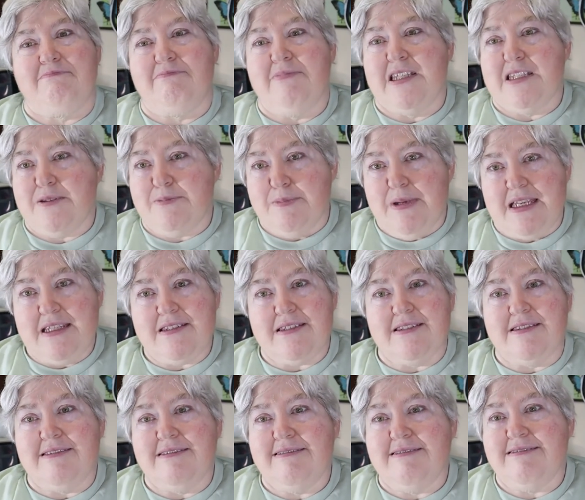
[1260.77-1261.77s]
Miss
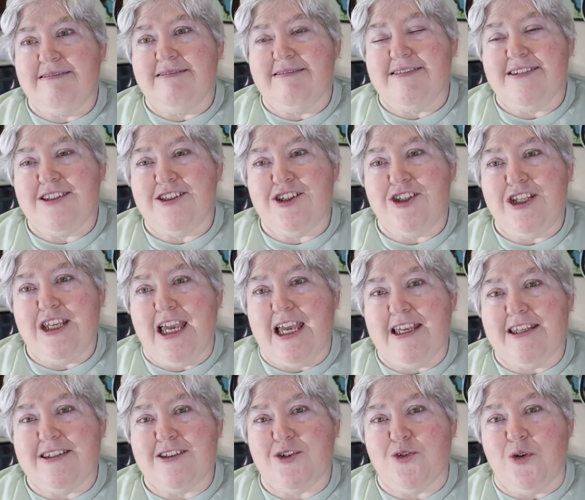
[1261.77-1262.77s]
Mason, she
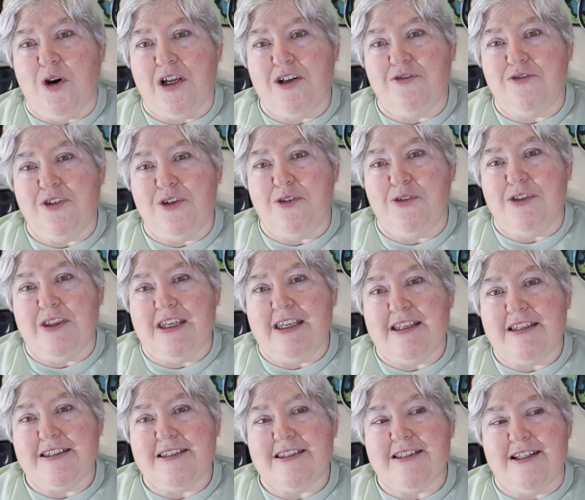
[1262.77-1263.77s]
has quite a few
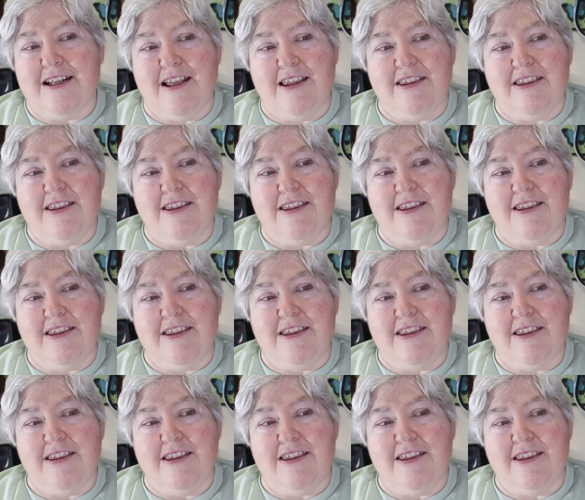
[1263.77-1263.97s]
things that